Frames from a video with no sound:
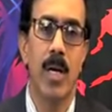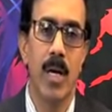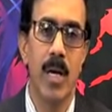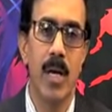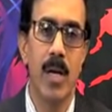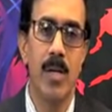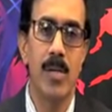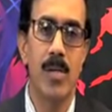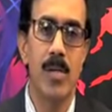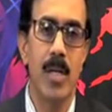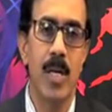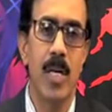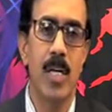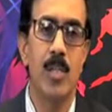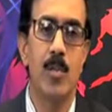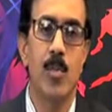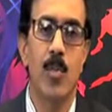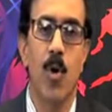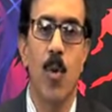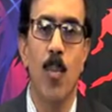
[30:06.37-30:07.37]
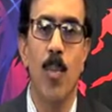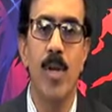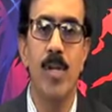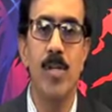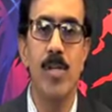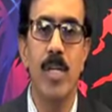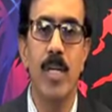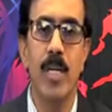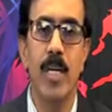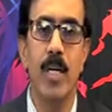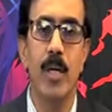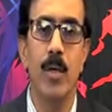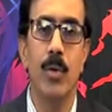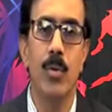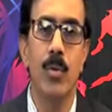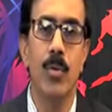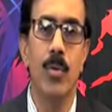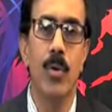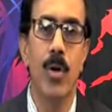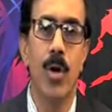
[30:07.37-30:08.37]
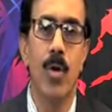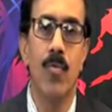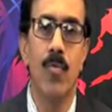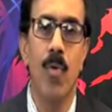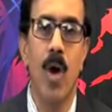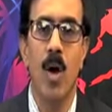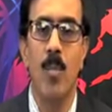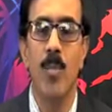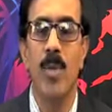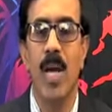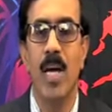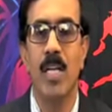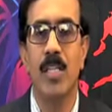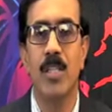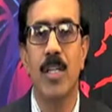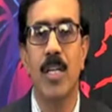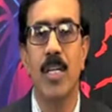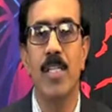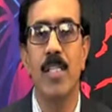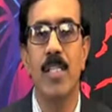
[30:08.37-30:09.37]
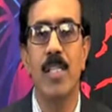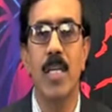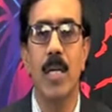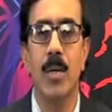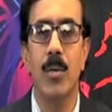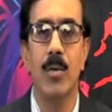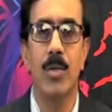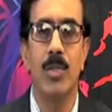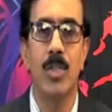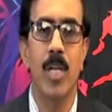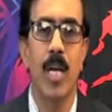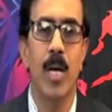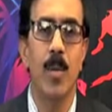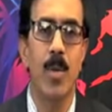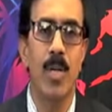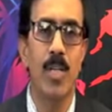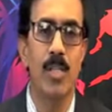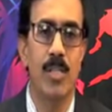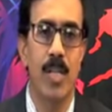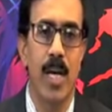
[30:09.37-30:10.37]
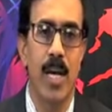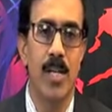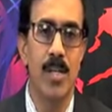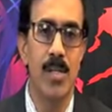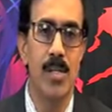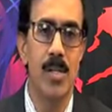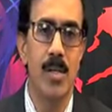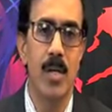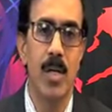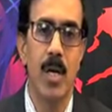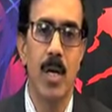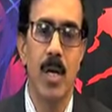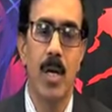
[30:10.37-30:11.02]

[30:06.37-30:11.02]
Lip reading: is its propensity to form extensive stable chains.